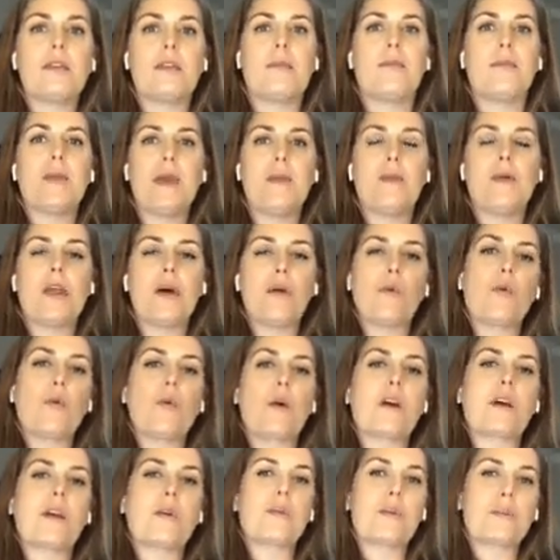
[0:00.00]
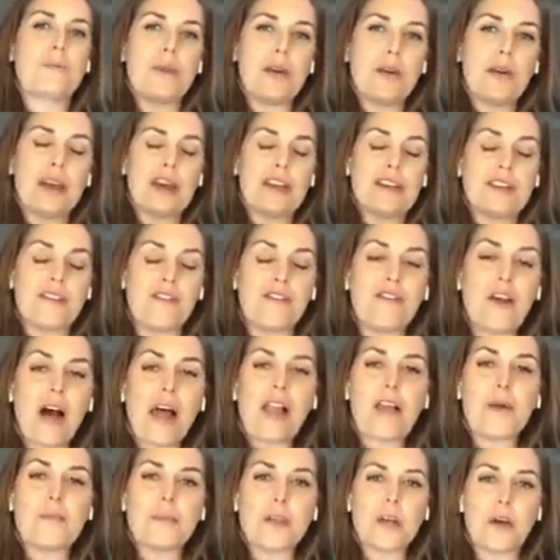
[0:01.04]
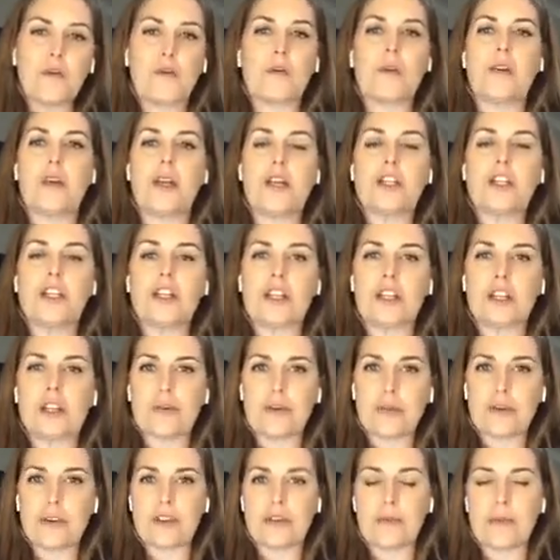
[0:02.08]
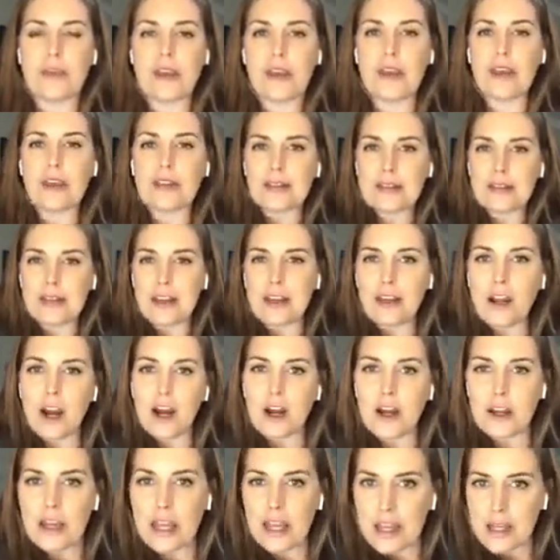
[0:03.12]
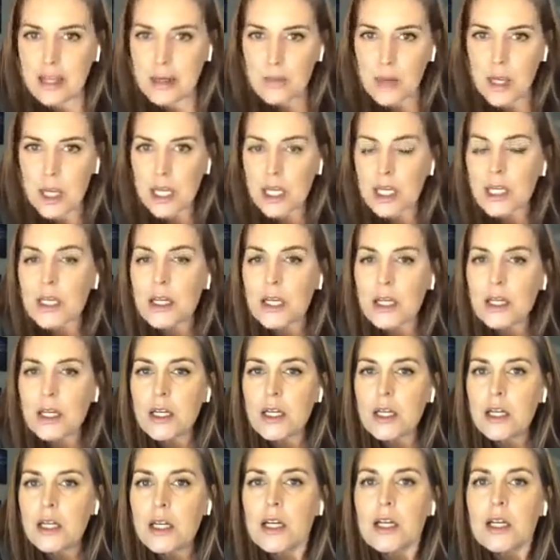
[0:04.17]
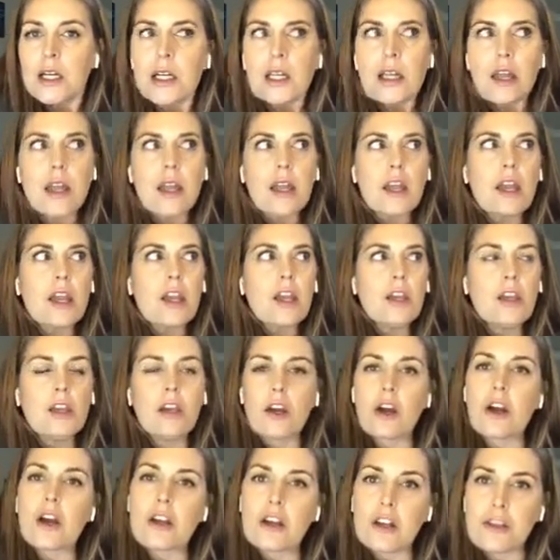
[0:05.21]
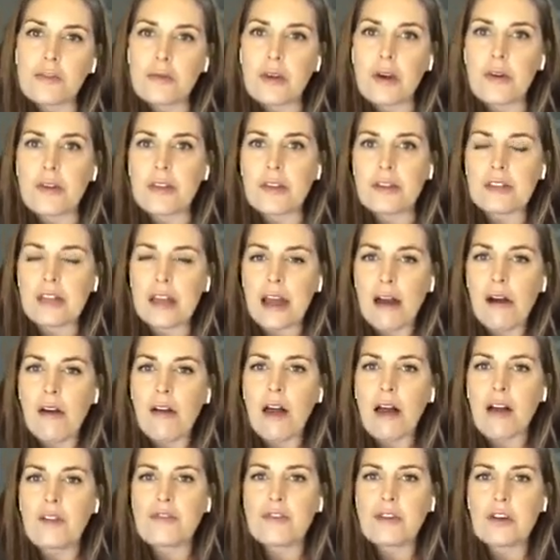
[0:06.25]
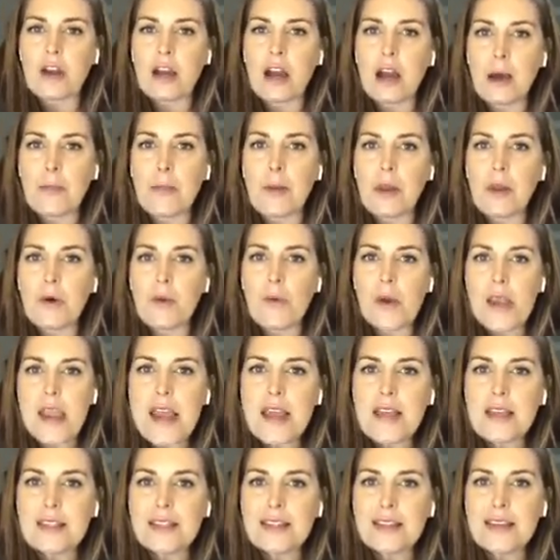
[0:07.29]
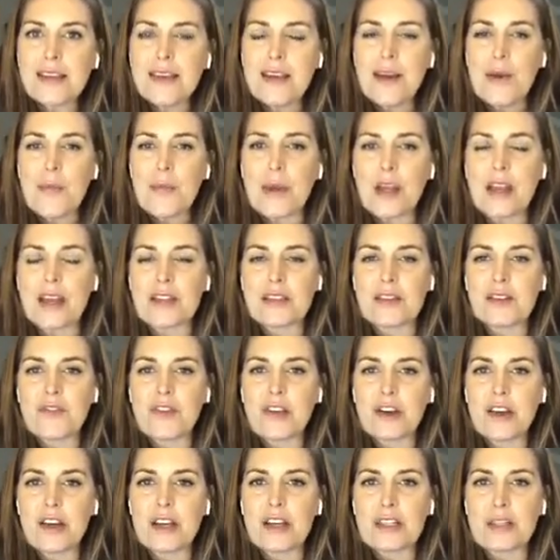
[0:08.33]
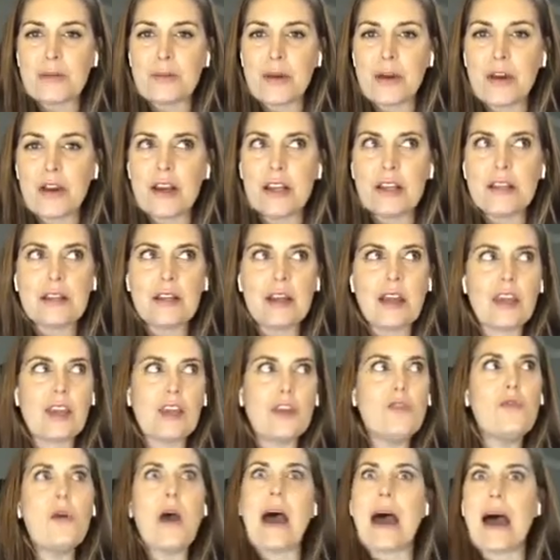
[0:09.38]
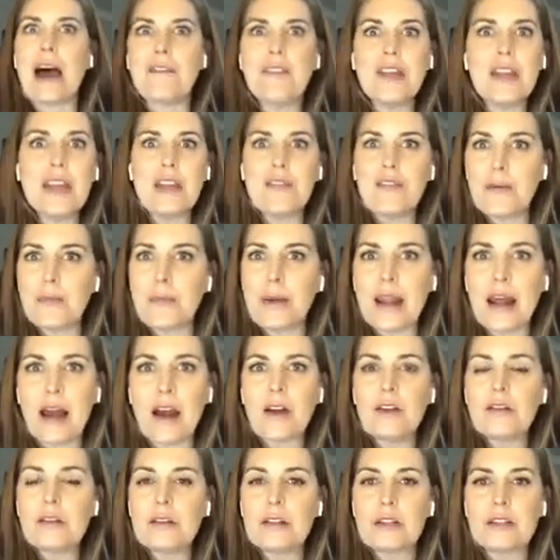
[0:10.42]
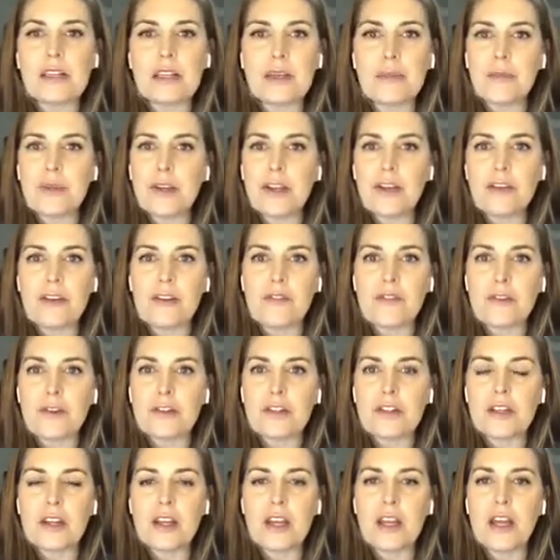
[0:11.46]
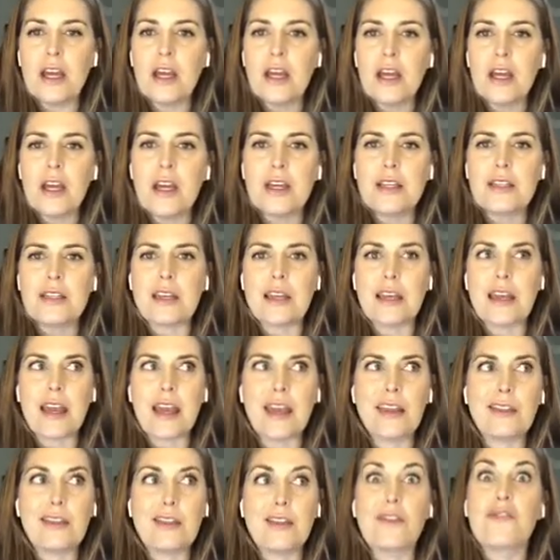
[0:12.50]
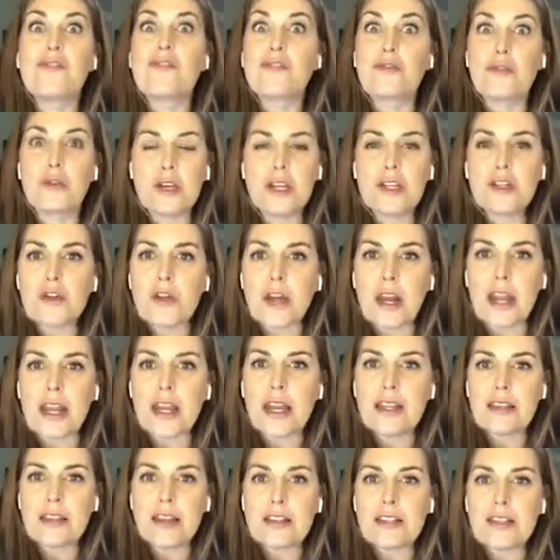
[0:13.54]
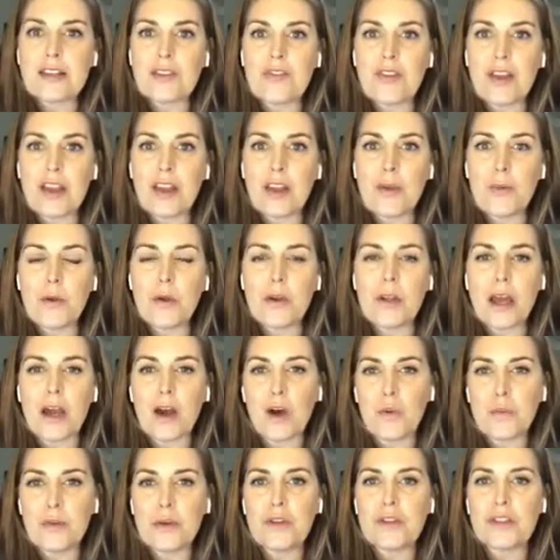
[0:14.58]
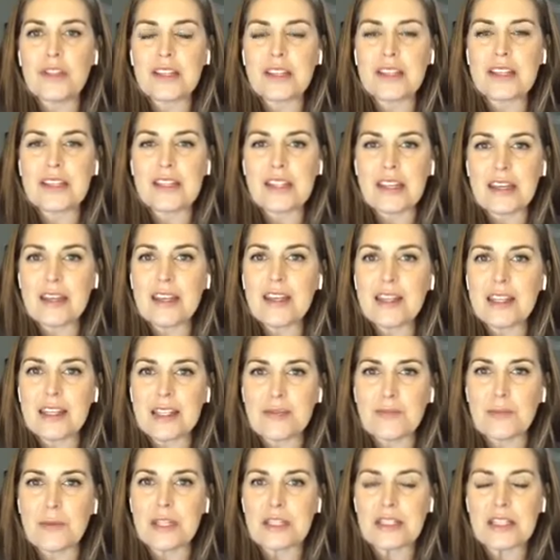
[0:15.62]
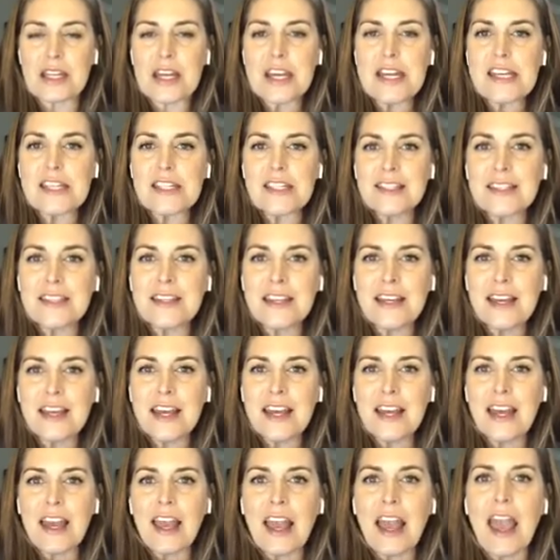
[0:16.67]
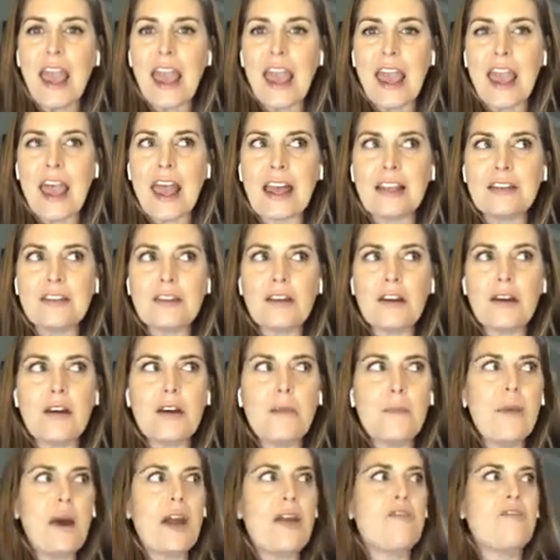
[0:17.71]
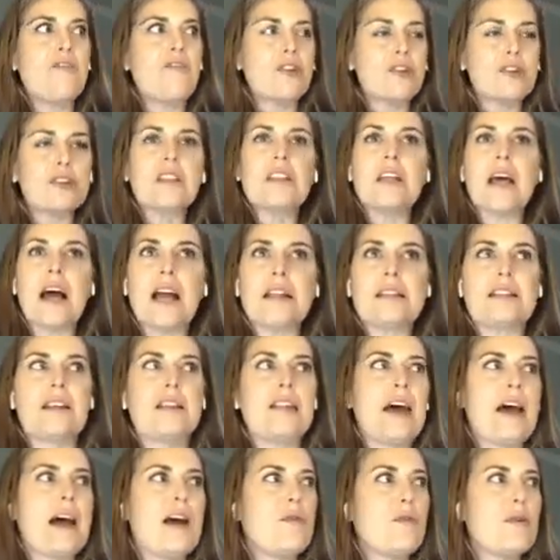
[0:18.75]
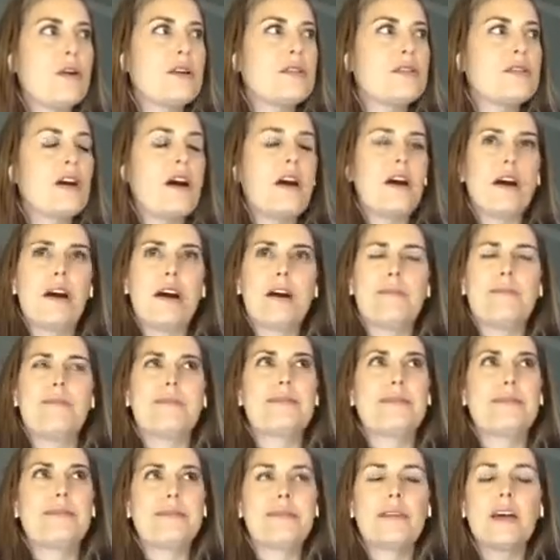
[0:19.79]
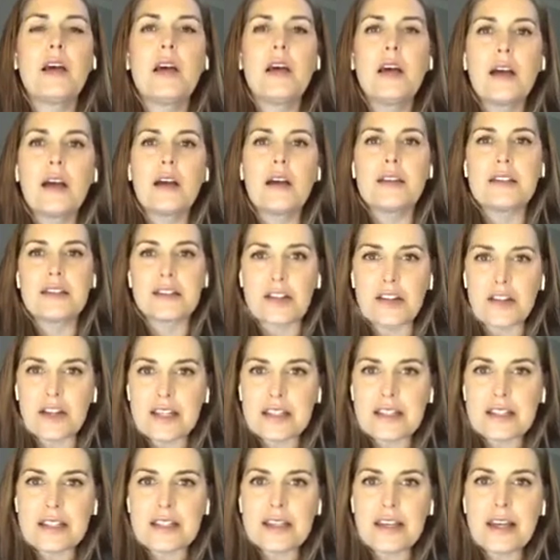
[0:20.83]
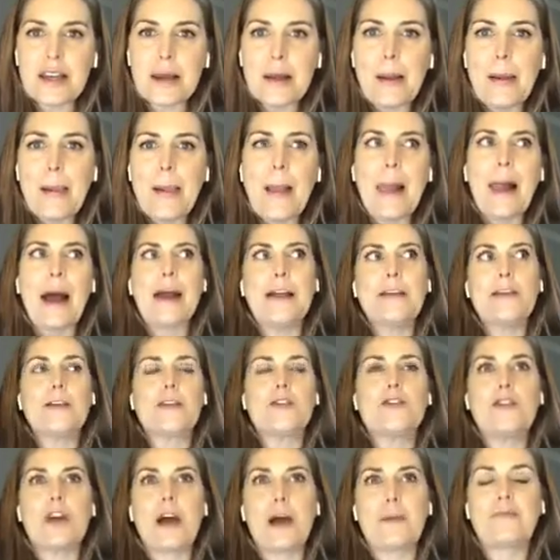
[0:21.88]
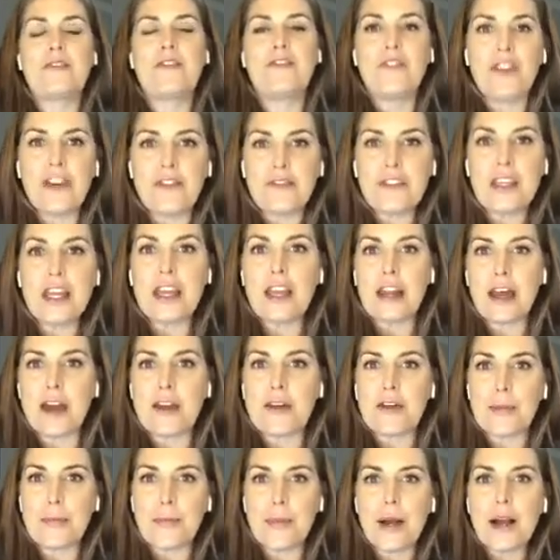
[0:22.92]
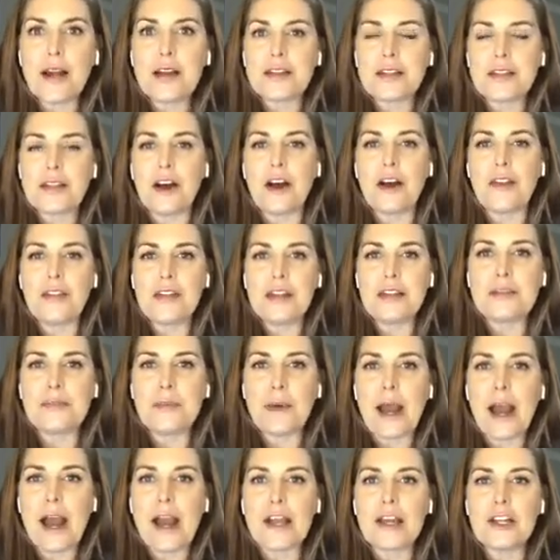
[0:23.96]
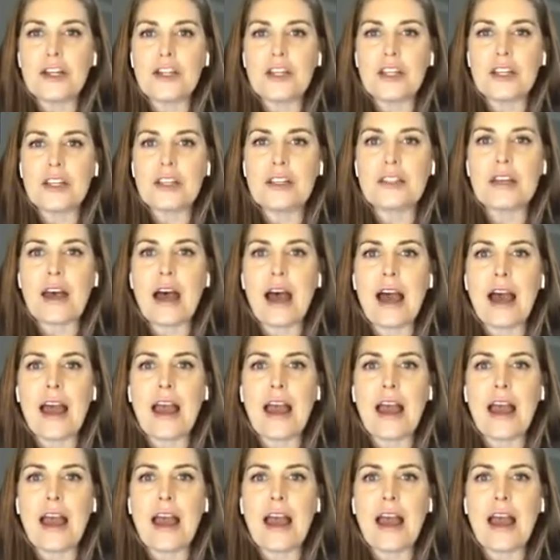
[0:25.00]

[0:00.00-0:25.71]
The people that were working with me had developed a relationship with me and said, "Are you kidding me? Like, you're gonna throw in the towel after a couple of weeks because of your experience, and you haven't even been out to Team Elite University to get the free training that's available to help you succeed in this business?" And my first thought to that was, seriously? I just dropped $1,500 on these packages.